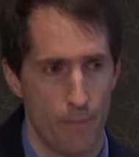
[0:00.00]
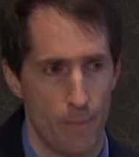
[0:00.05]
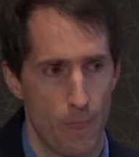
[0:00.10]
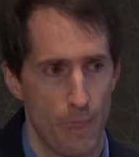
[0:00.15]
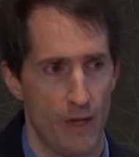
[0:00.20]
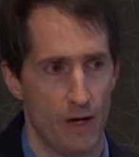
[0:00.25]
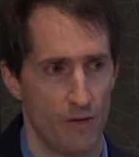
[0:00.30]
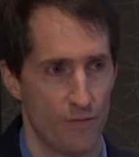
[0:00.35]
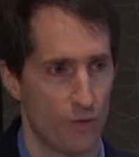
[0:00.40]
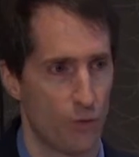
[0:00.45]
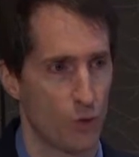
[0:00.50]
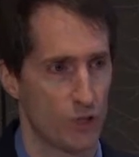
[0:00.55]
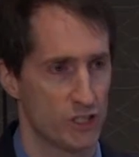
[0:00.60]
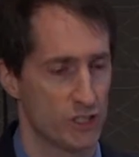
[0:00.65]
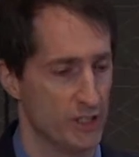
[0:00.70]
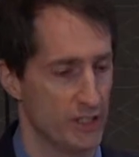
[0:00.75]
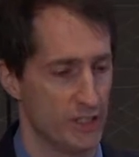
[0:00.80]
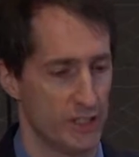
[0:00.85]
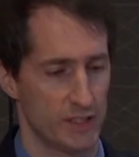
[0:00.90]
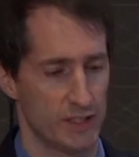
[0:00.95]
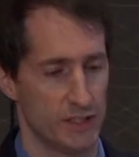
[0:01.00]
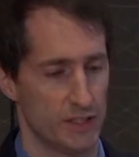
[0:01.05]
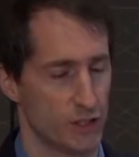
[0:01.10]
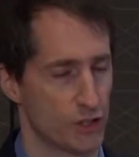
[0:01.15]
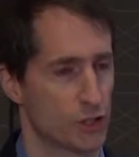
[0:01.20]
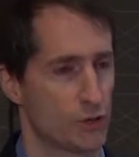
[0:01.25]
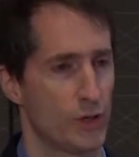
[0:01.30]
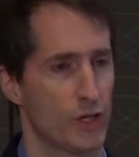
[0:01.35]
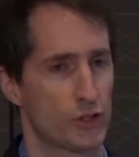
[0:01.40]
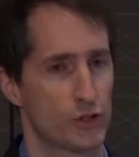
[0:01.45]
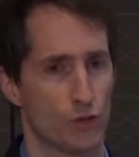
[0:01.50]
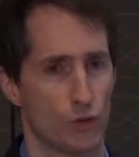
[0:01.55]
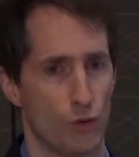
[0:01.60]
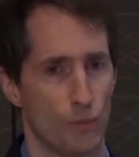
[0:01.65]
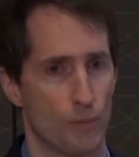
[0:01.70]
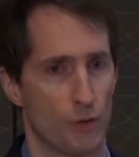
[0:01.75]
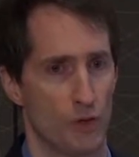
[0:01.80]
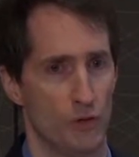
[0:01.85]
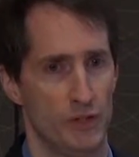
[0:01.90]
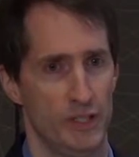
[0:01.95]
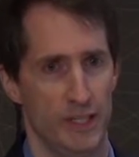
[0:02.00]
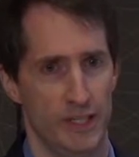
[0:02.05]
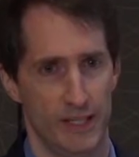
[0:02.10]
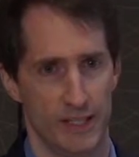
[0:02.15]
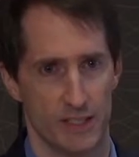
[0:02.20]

Now, unfortunately, this is a structural protein.